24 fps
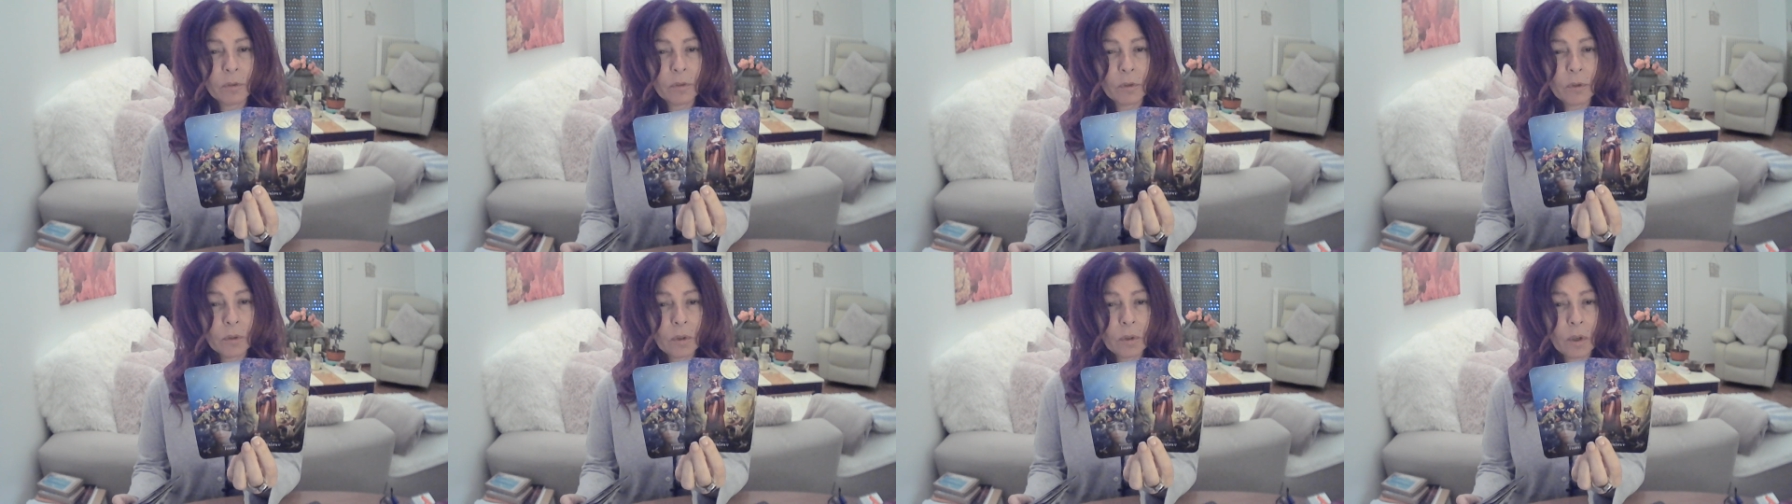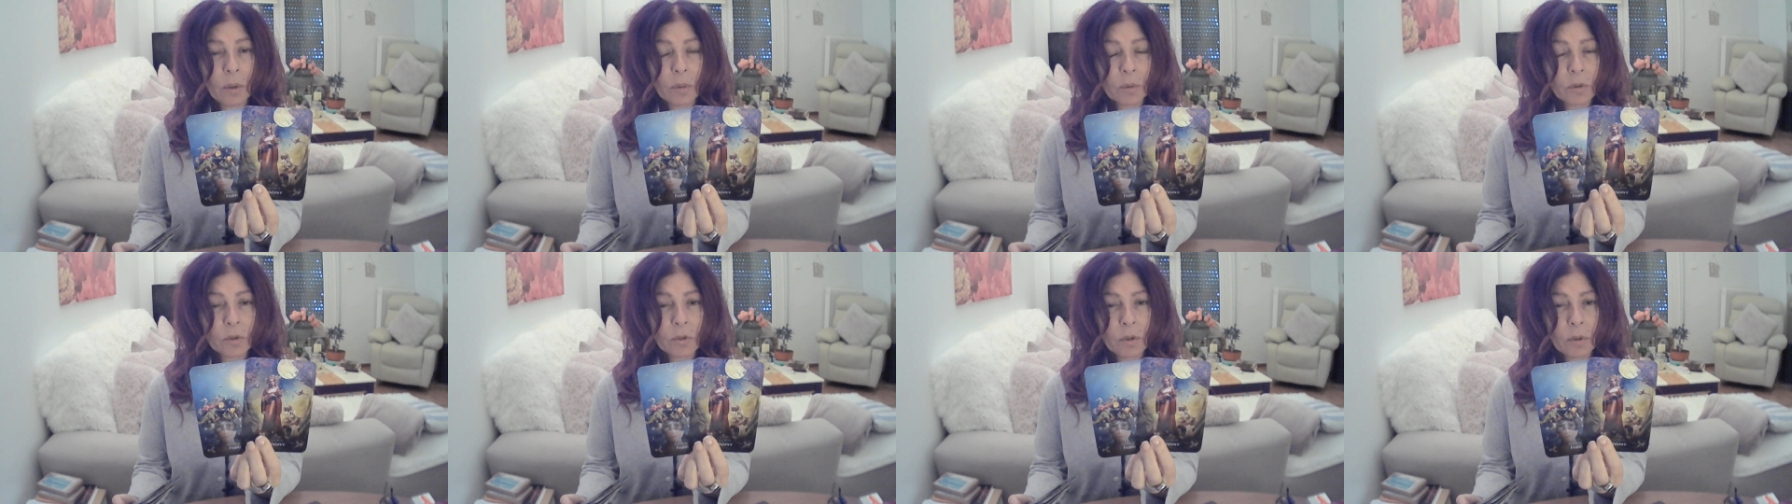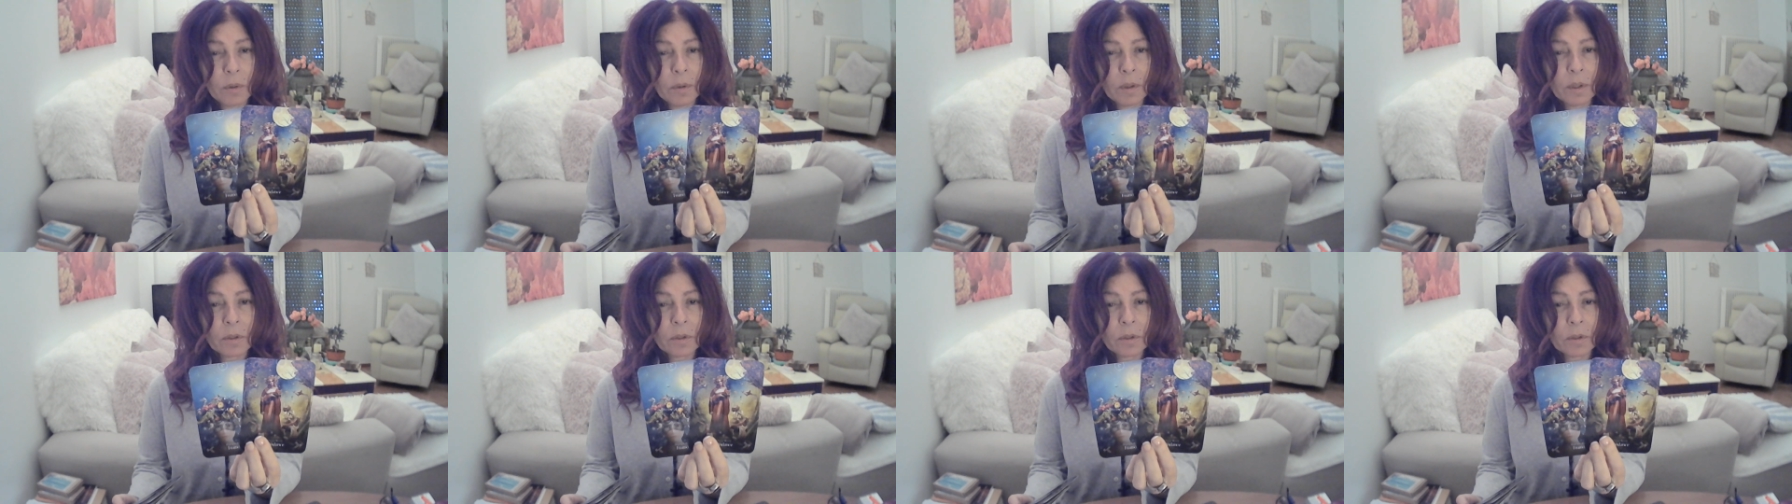Virgo, a
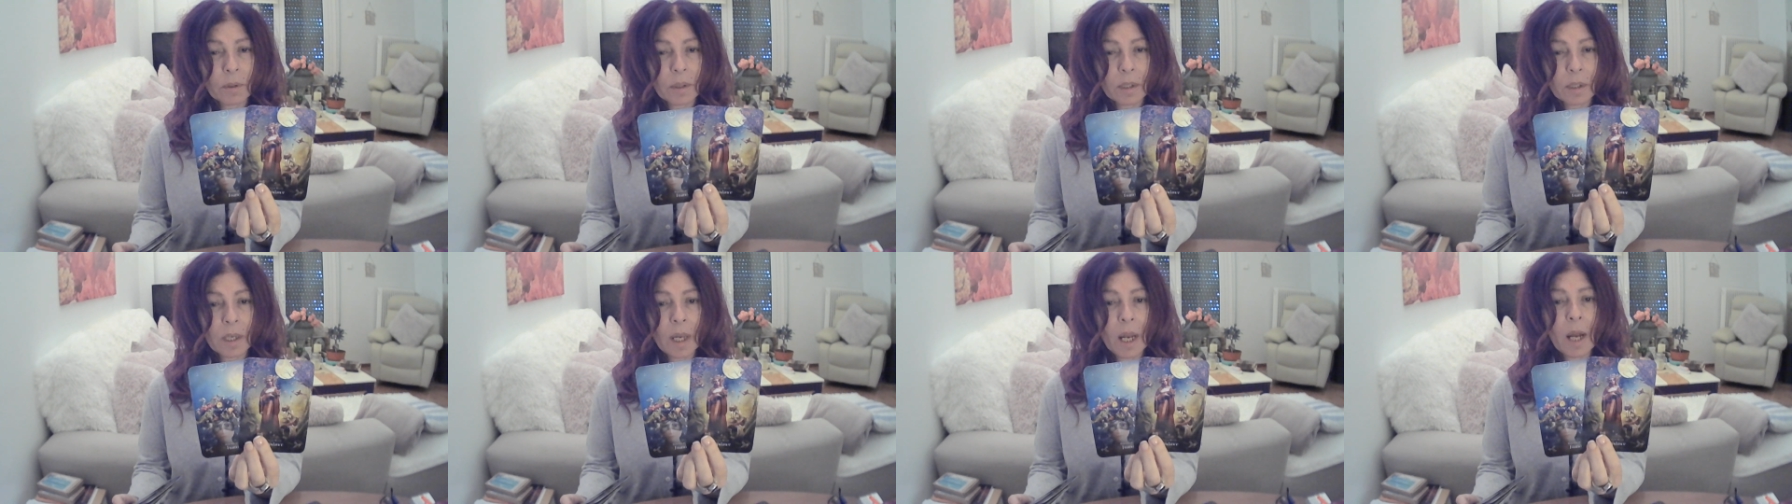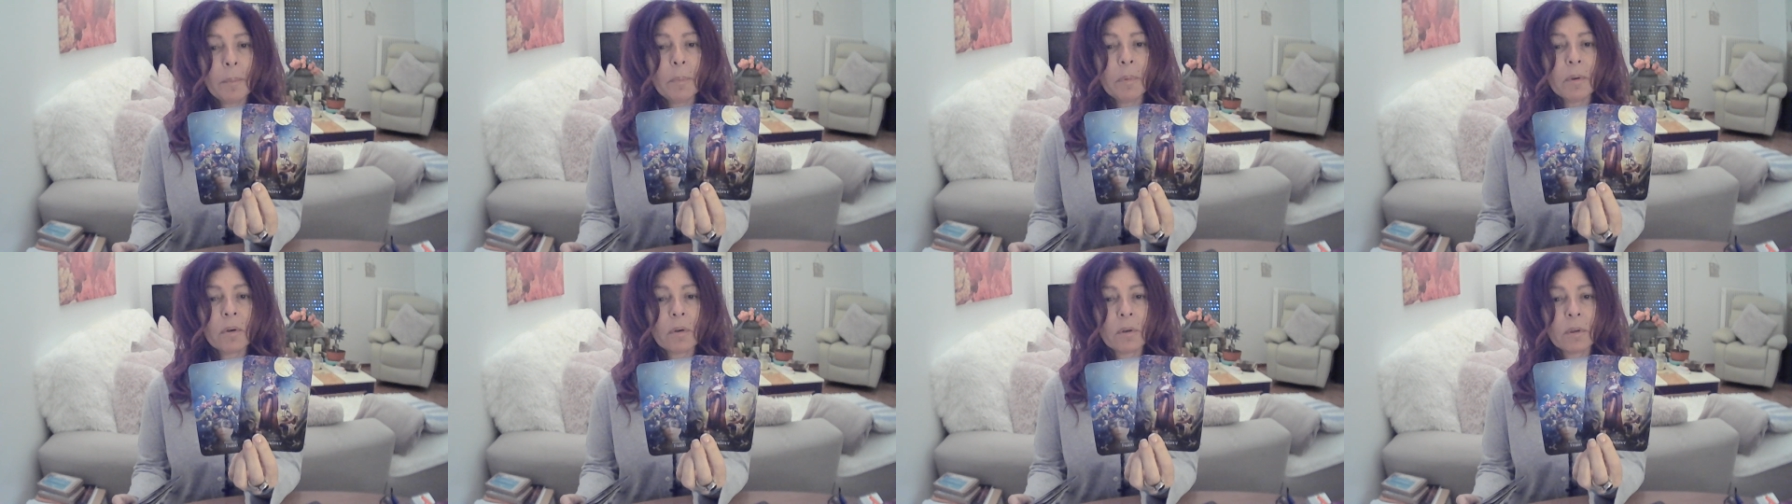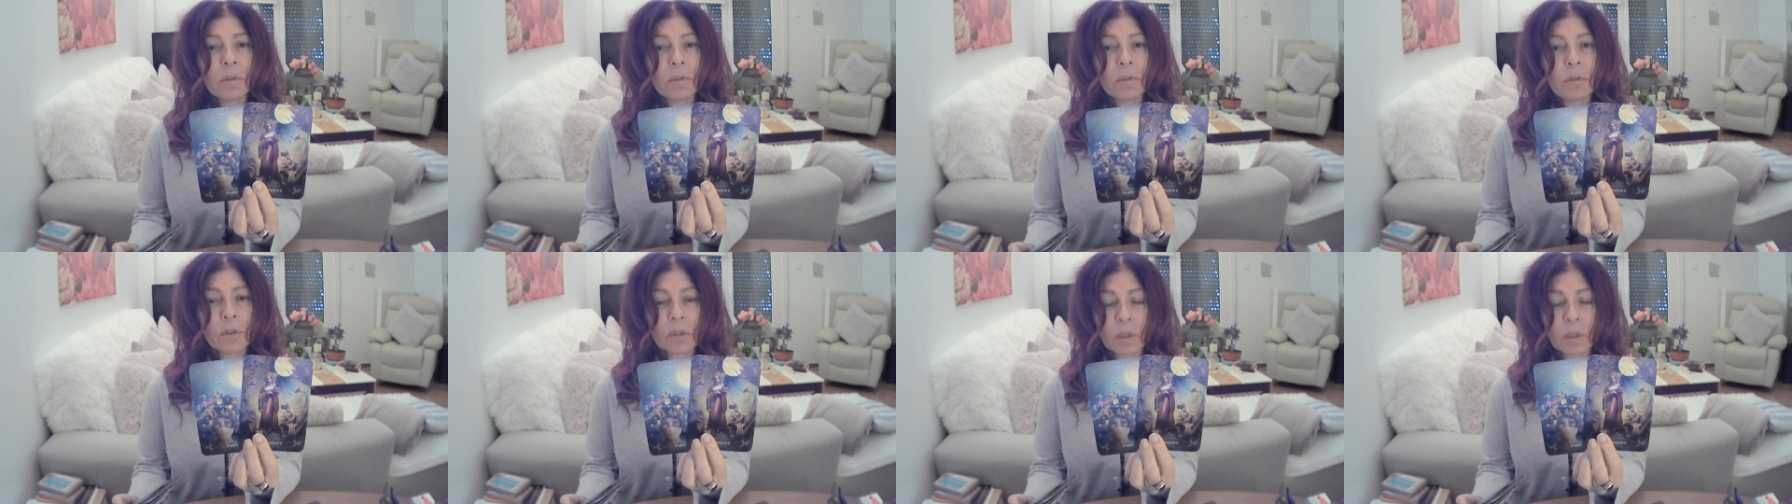Taurus, or a
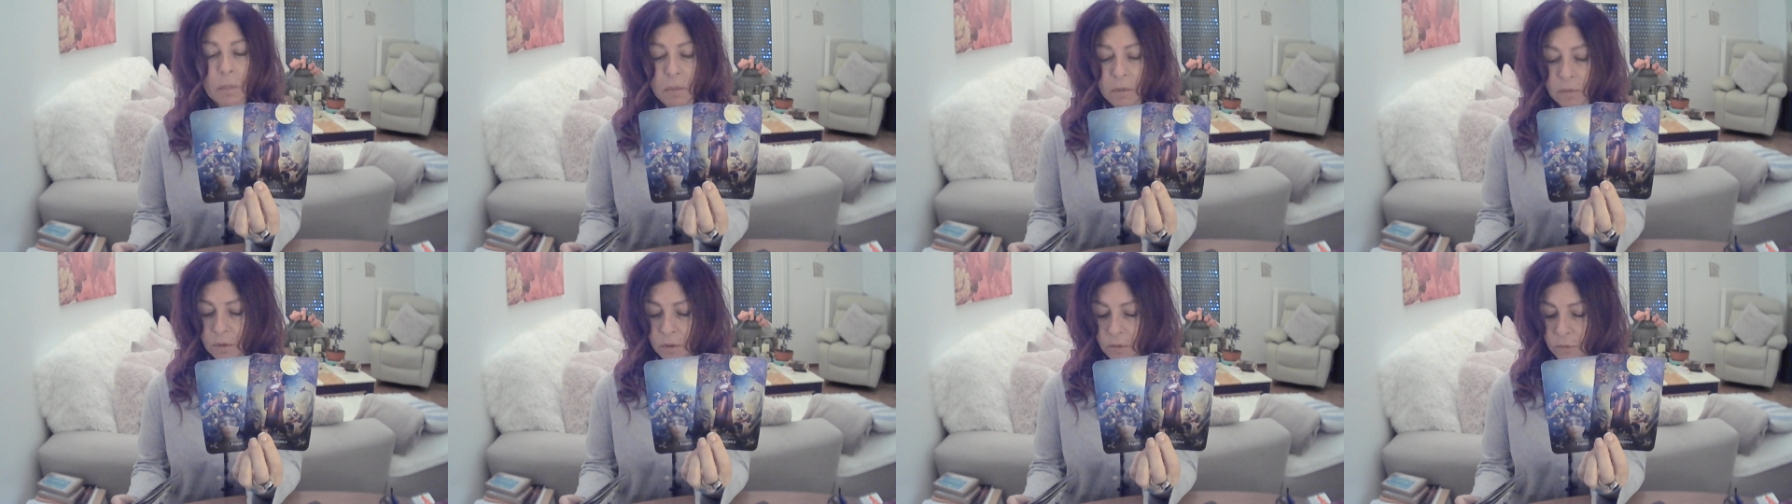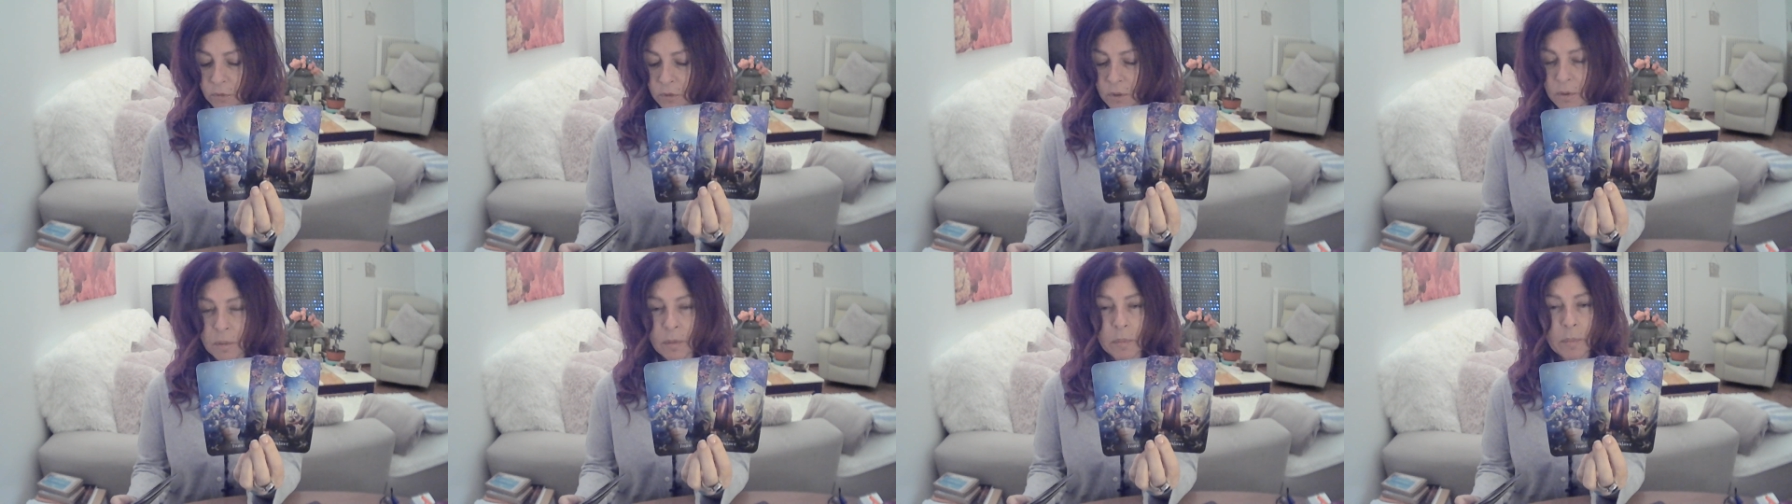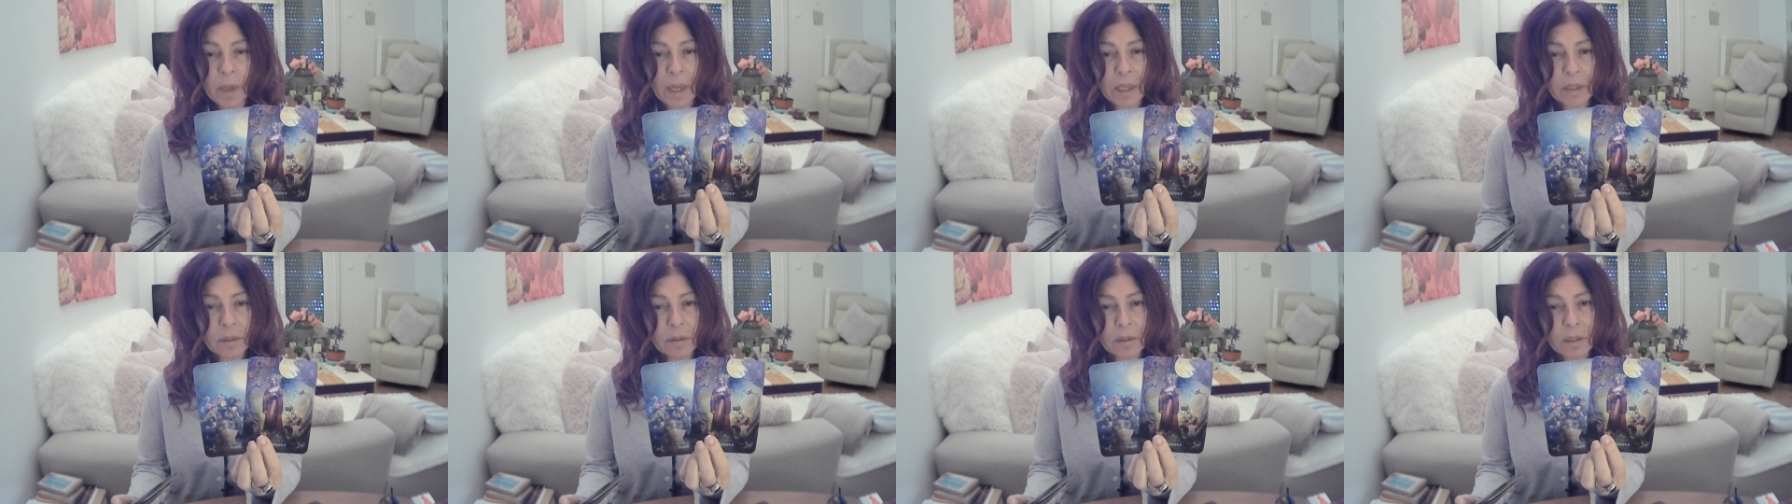Capricorn for some of you if you're
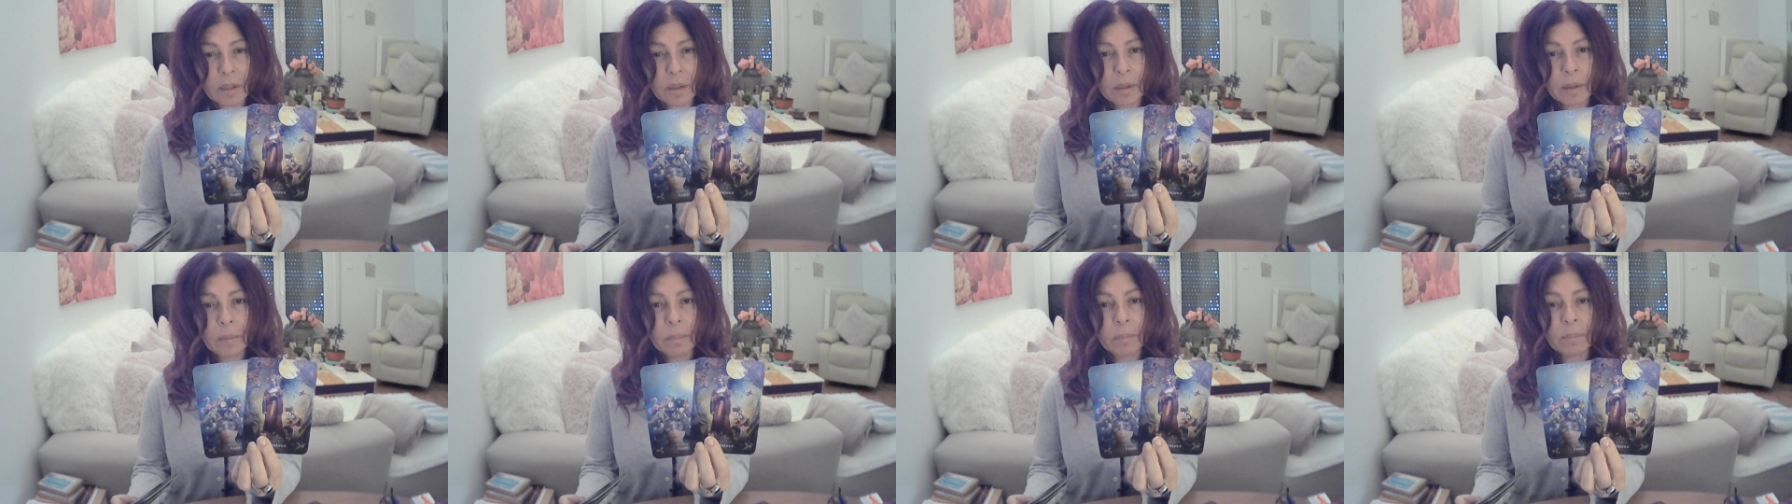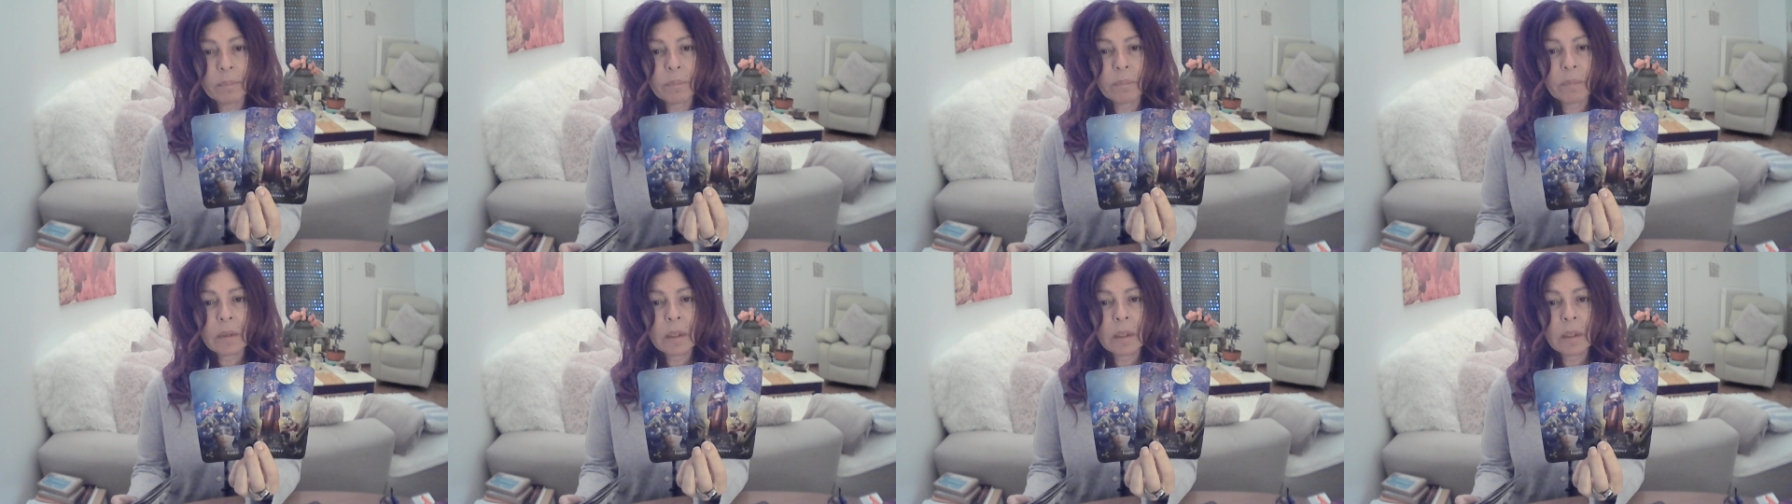masculine